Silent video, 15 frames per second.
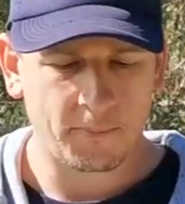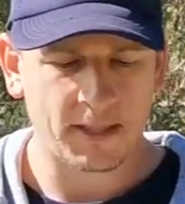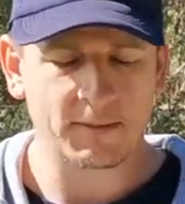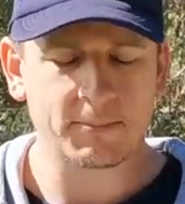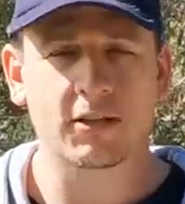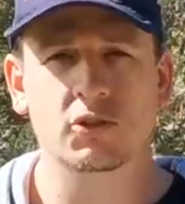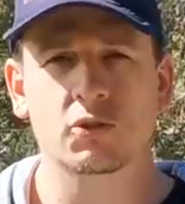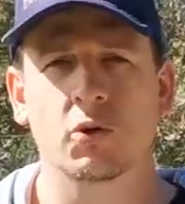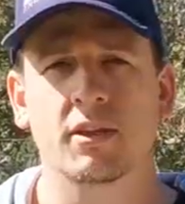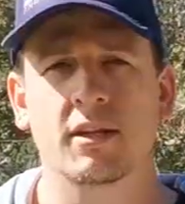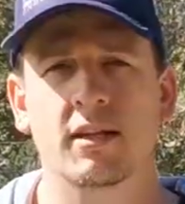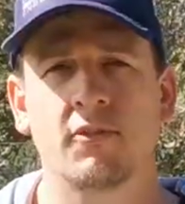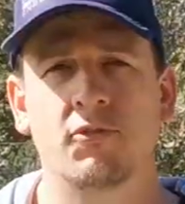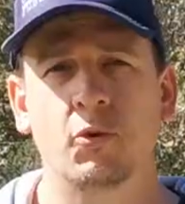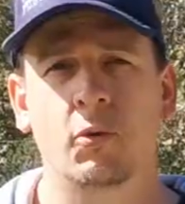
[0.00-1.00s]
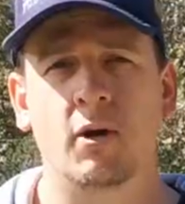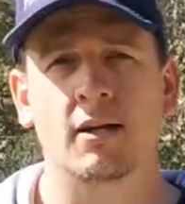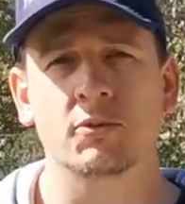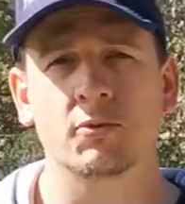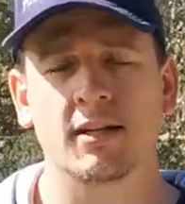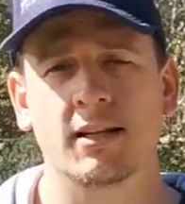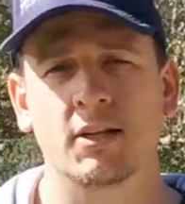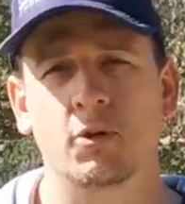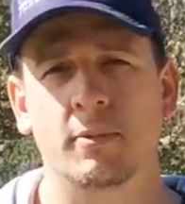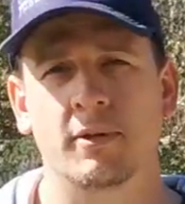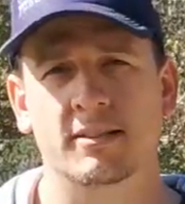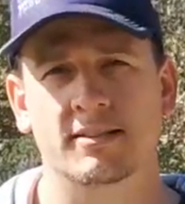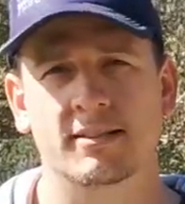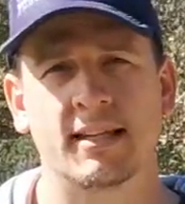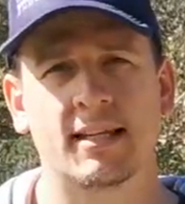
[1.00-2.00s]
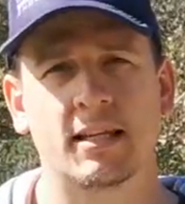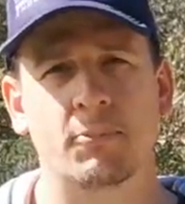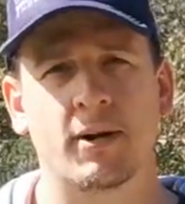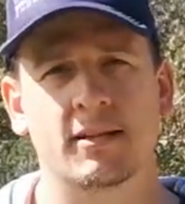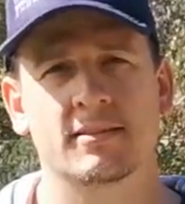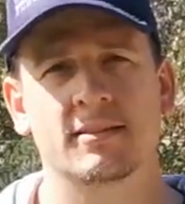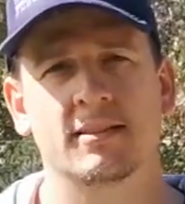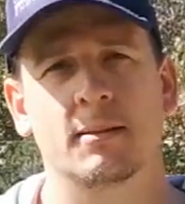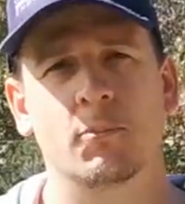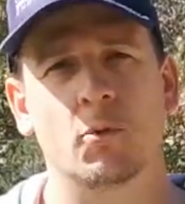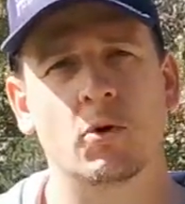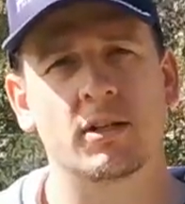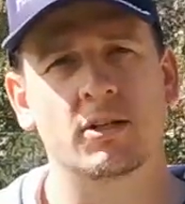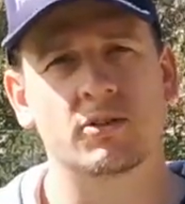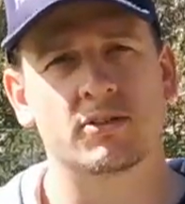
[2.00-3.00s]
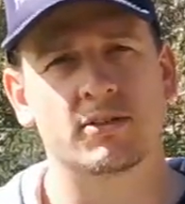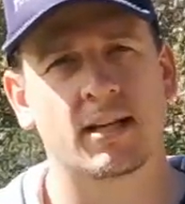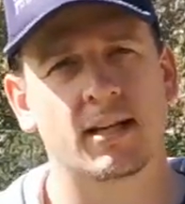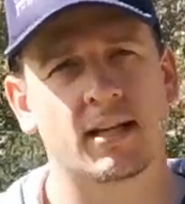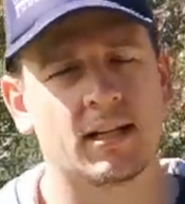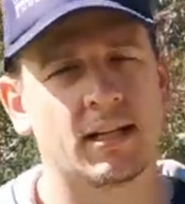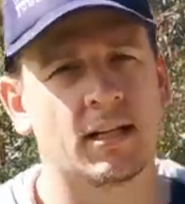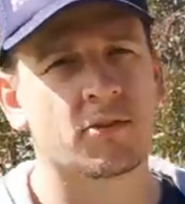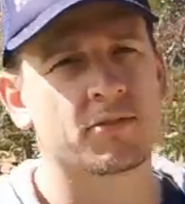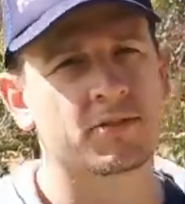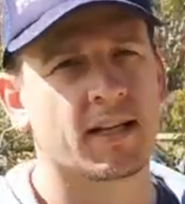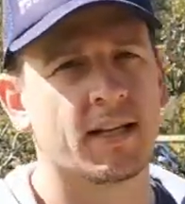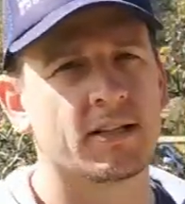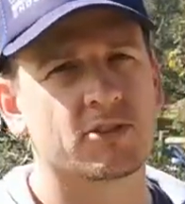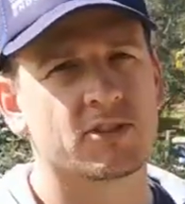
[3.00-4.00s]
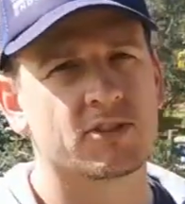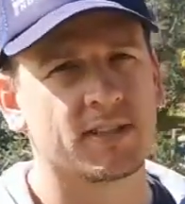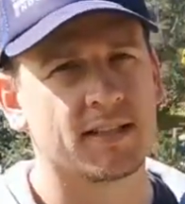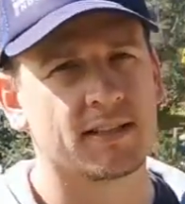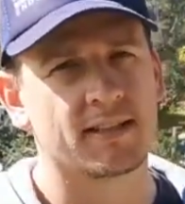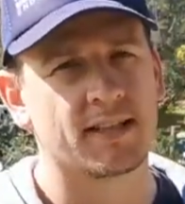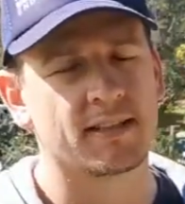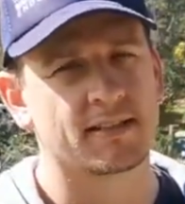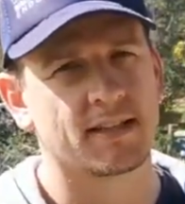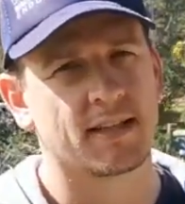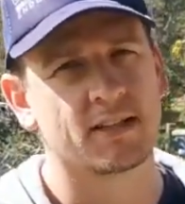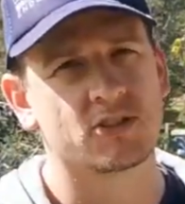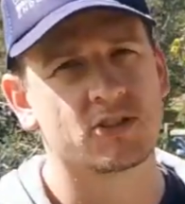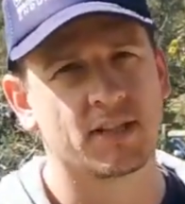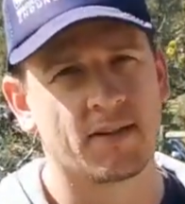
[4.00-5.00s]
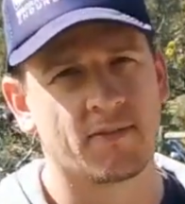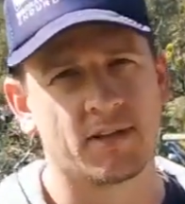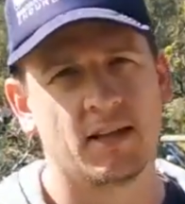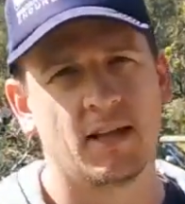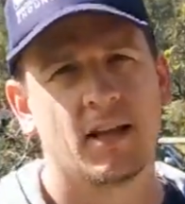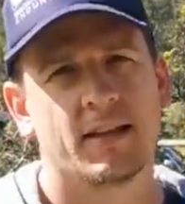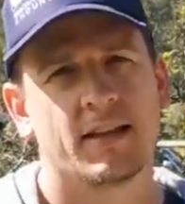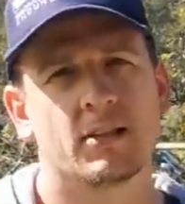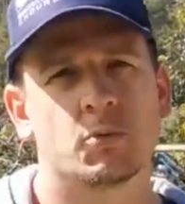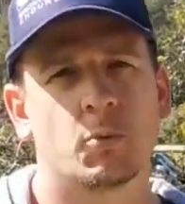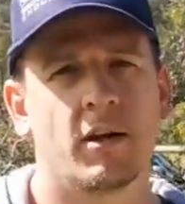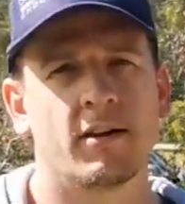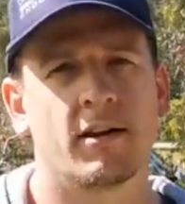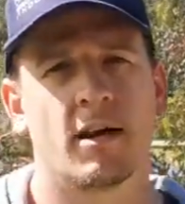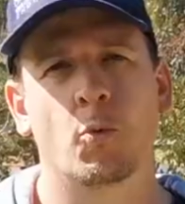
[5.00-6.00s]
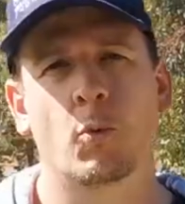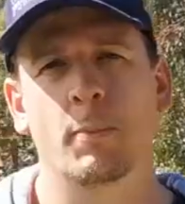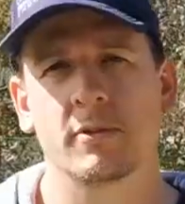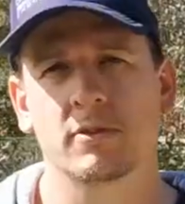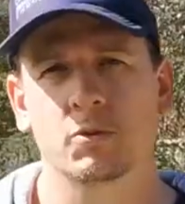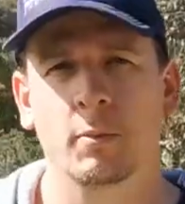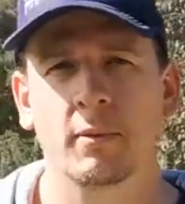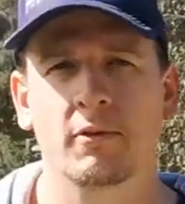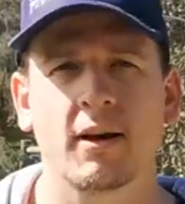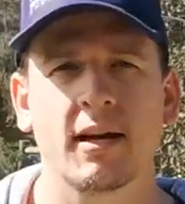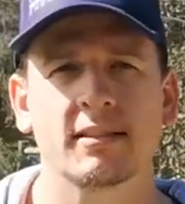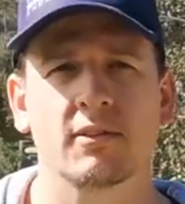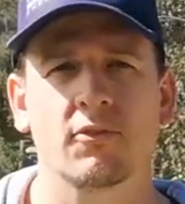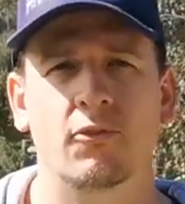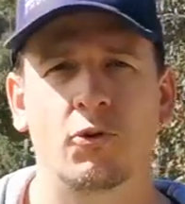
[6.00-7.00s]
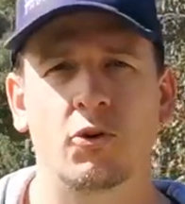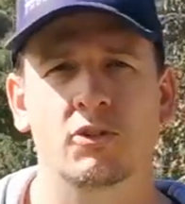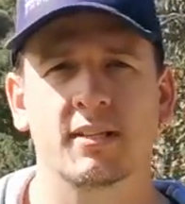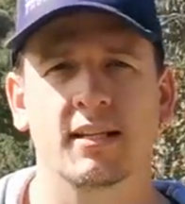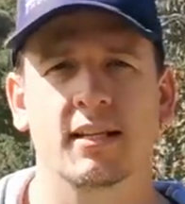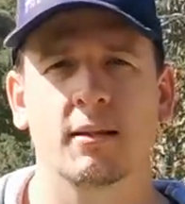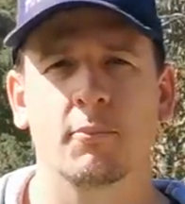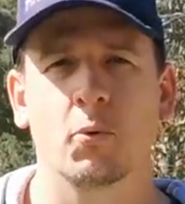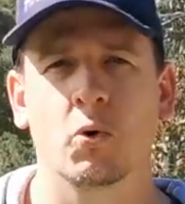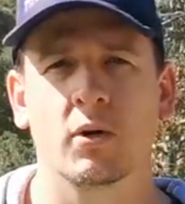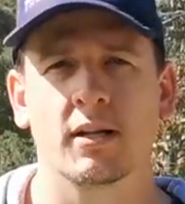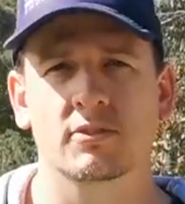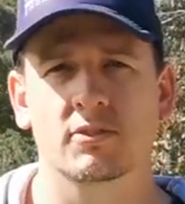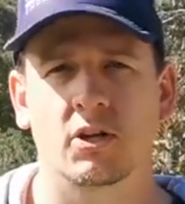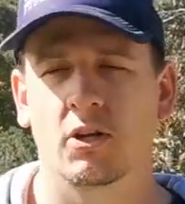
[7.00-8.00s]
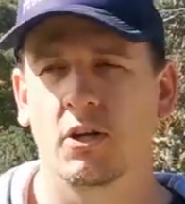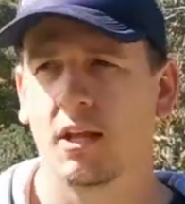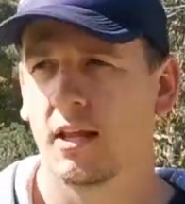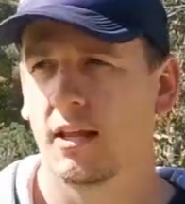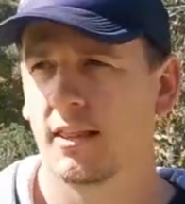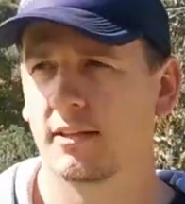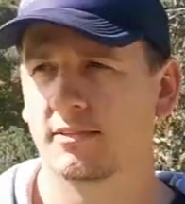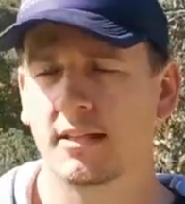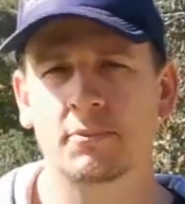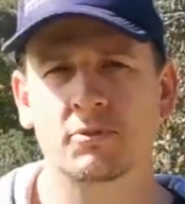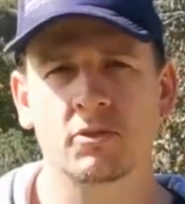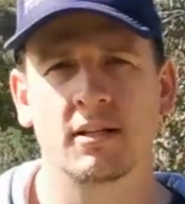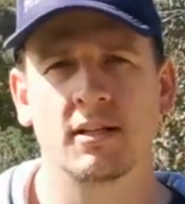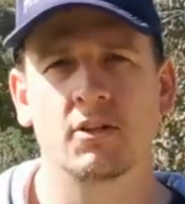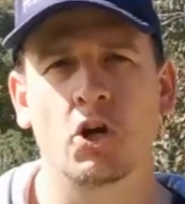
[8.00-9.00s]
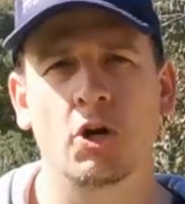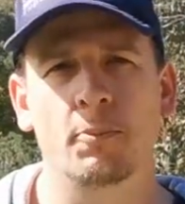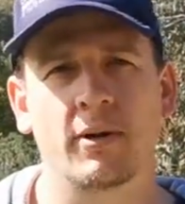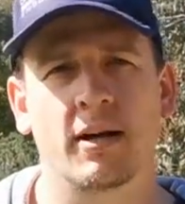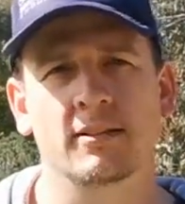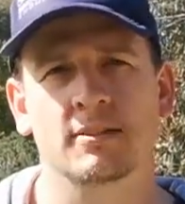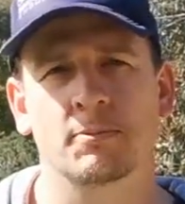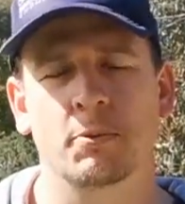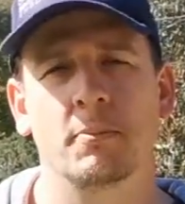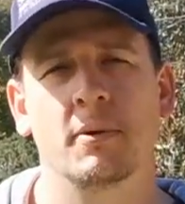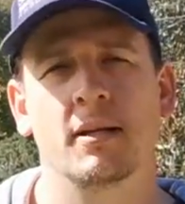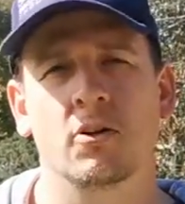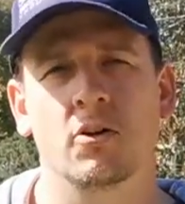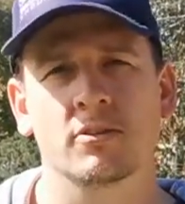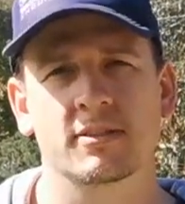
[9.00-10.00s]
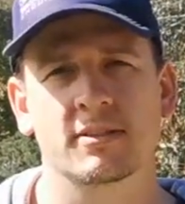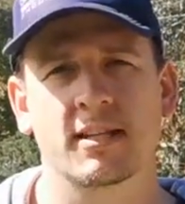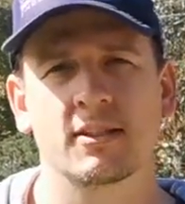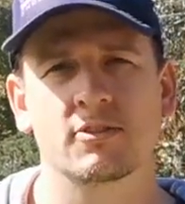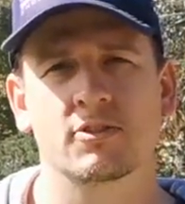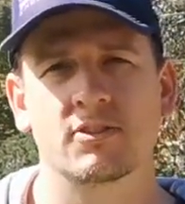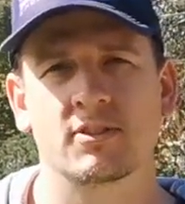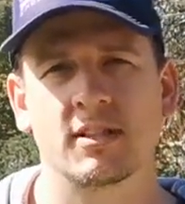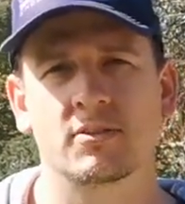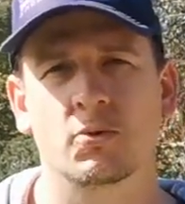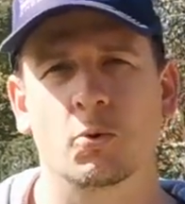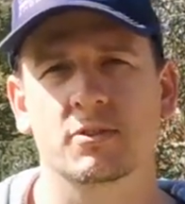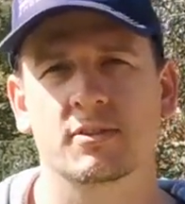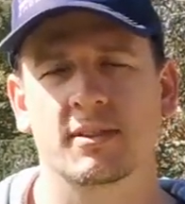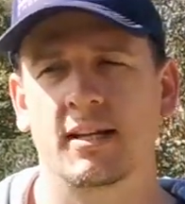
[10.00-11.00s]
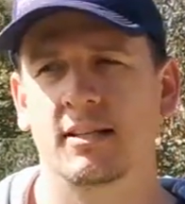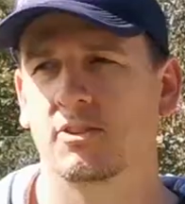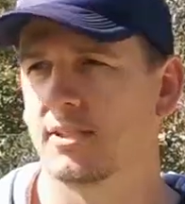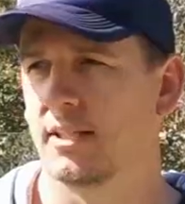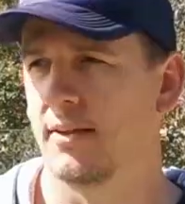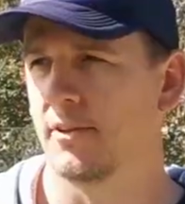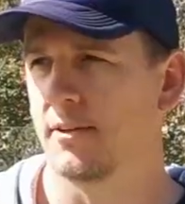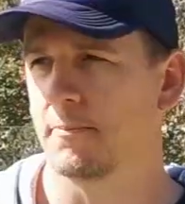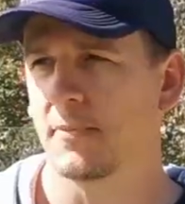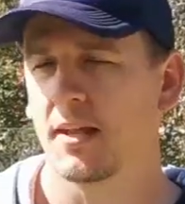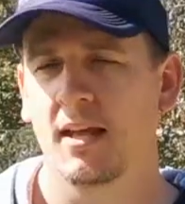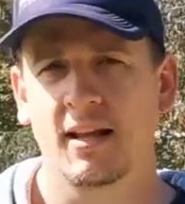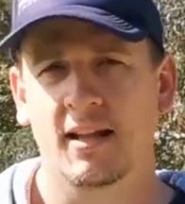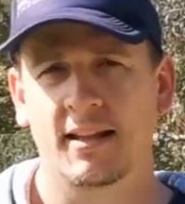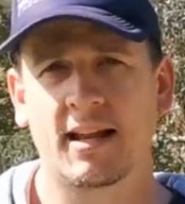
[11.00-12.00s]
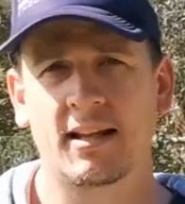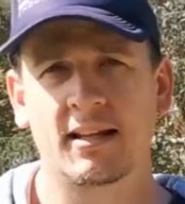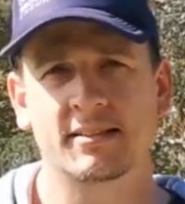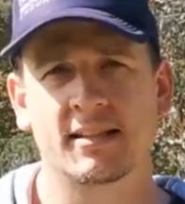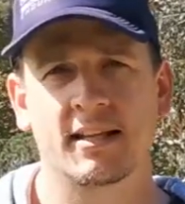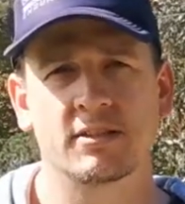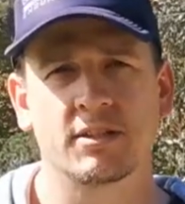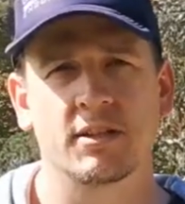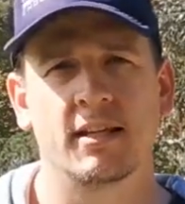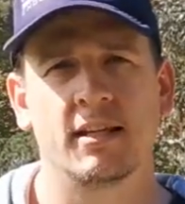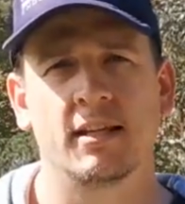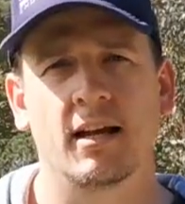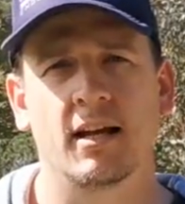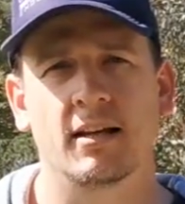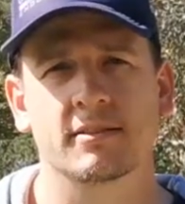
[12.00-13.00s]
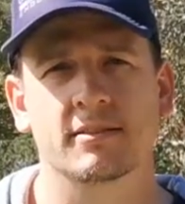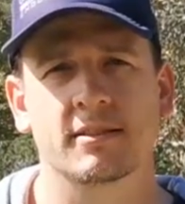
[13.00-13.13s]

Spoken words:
Please make sure that if you are doing a little bit of sneaky practice in the morning, you stay clear of stages 6 and stage 7. That's where our whippets will be racing first thing in the morning. So there's absolutely no practice permitted on stages 6 or stage 7. Now let's get to the